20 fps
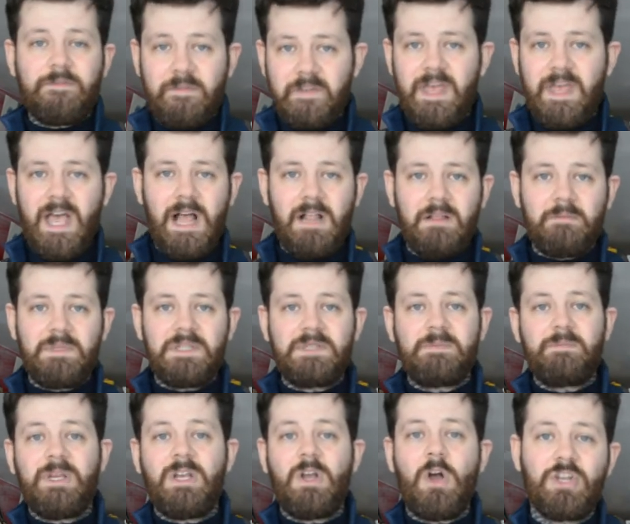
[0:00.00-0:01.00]
for the helmet
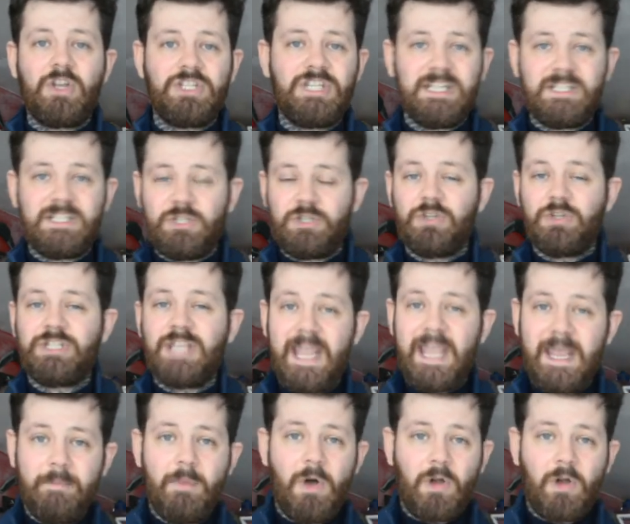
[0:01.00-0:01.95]
because it's just him